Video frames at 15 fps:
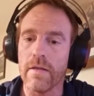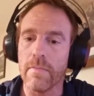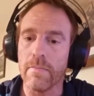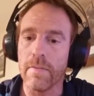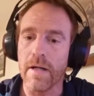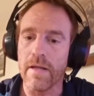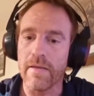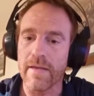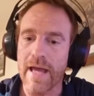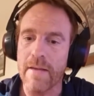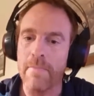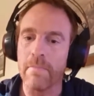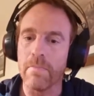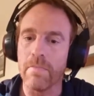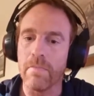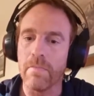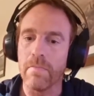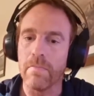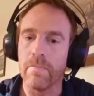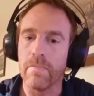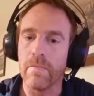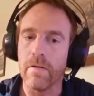by them
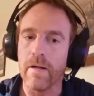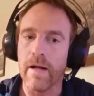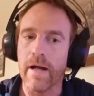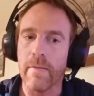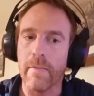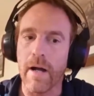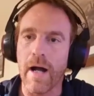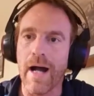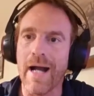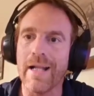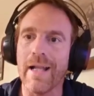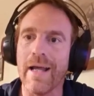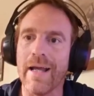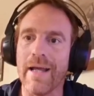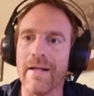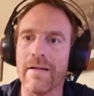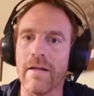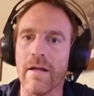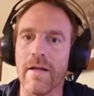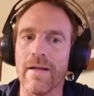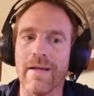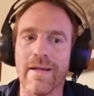highlighting
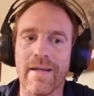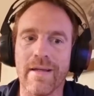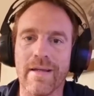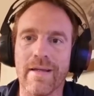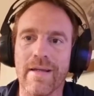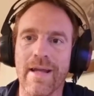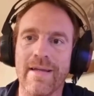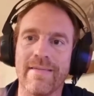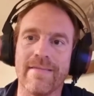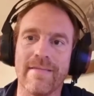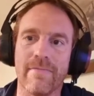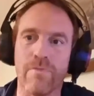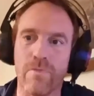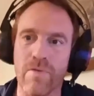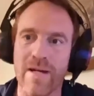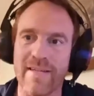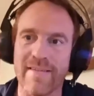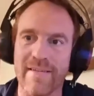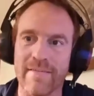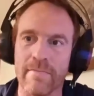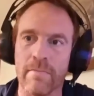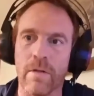cases of
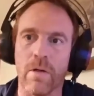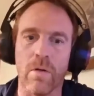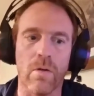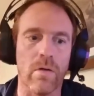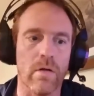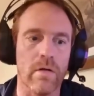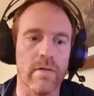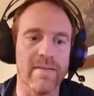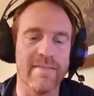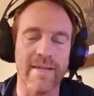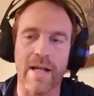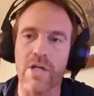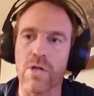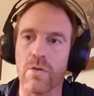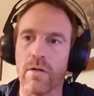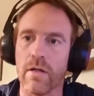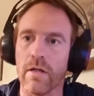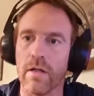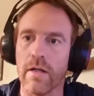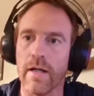racism or sexual